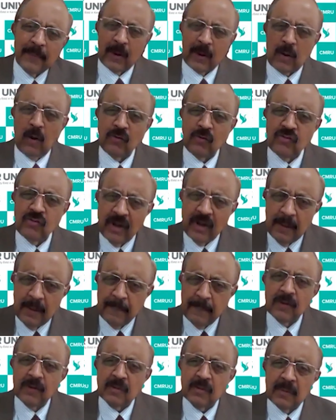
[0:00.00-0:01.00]

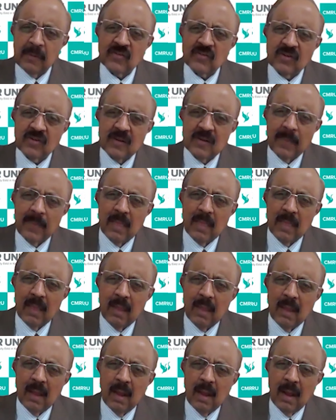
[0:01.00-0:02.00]
Precautionary principles.
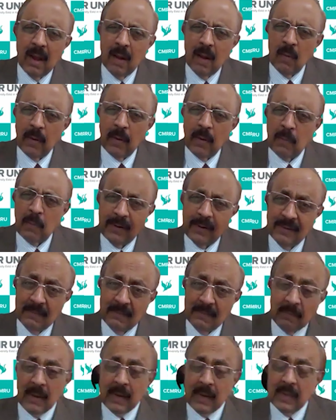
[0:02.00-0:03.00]
What
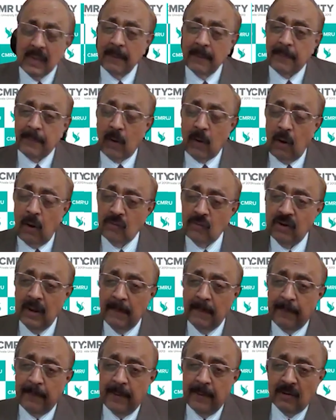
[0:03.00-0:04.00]
is, in the
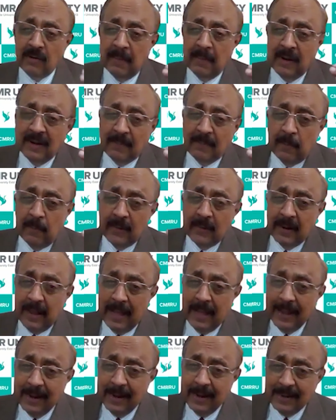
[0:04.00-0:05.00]
precautionary principle,
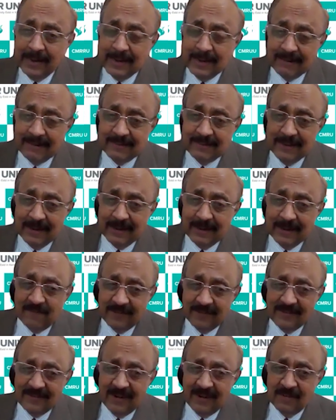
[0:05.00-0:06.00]
it said
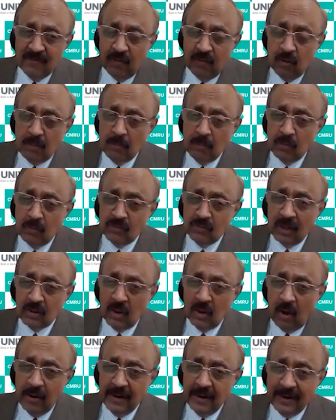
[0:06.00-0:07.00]
first and foremost, the
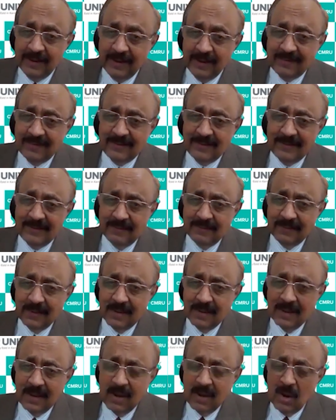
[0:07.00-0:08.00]
authorities
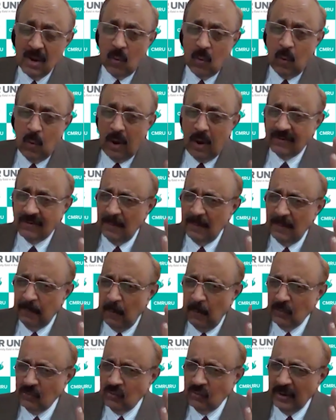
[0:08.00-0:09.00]
who are
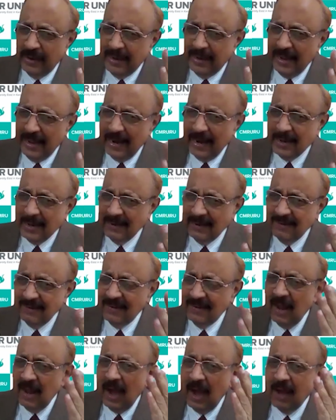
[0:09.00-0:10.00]
supposed to take
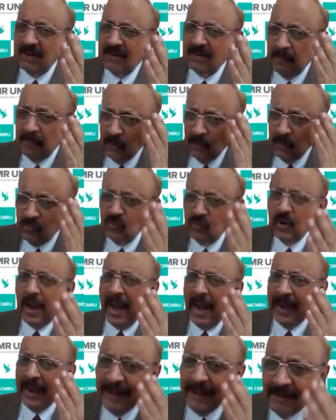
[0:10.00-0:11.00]
decision are supposed
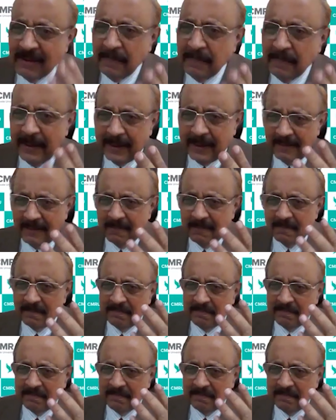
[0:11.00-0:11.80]
to anticipate,